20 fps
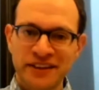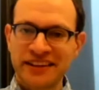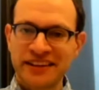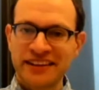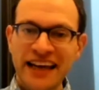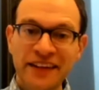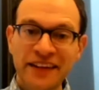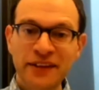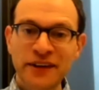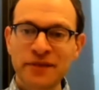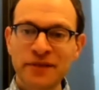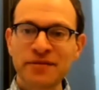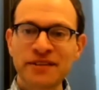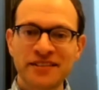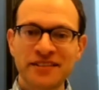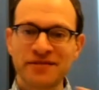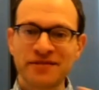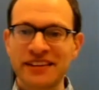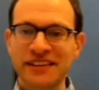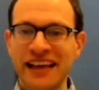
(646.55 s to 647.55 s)
get them
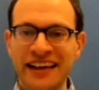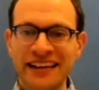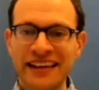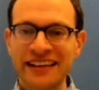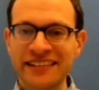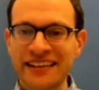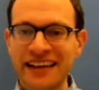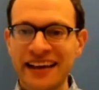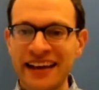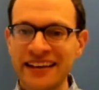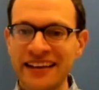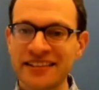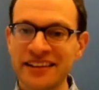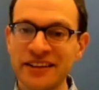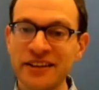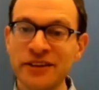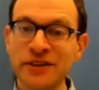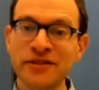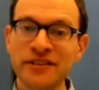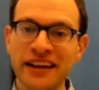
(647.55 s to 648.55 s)
to
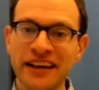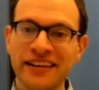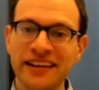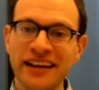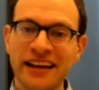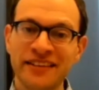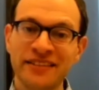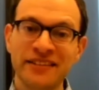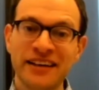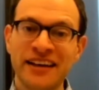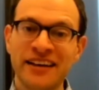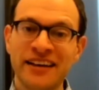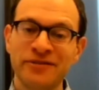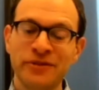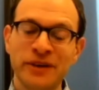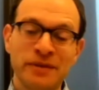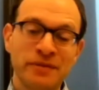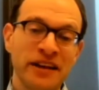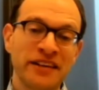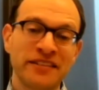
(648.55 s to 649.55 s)
use that, and
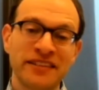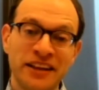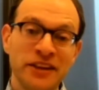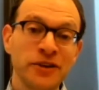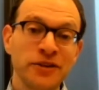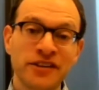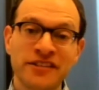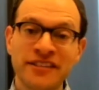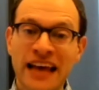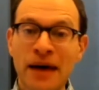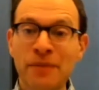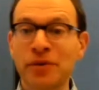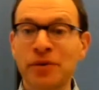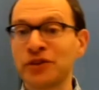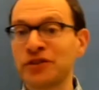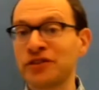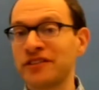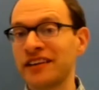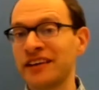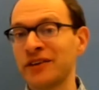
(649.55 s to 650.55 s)
we basically use the
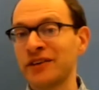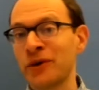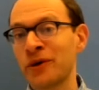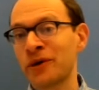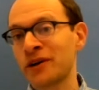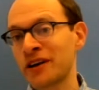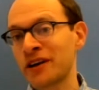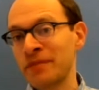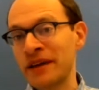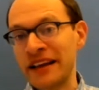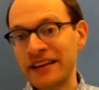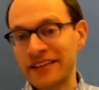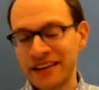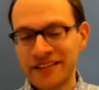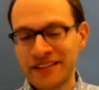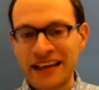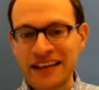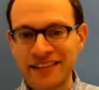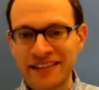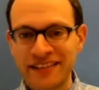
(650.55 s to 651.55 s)
samples in order to make the
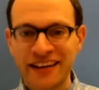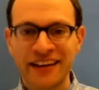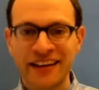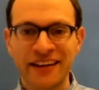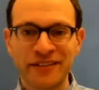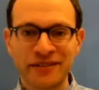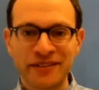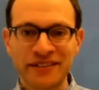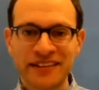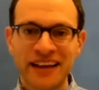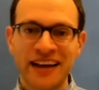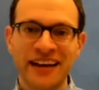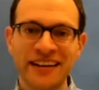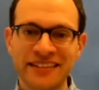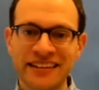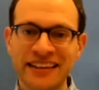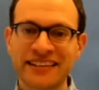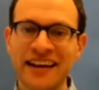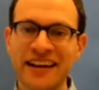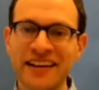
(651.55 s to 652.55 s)
sensing
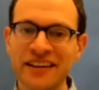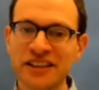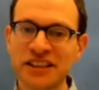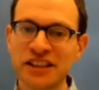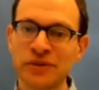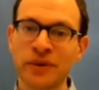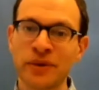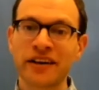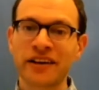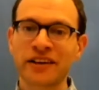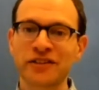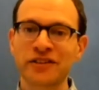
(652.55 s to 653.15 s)
technology work.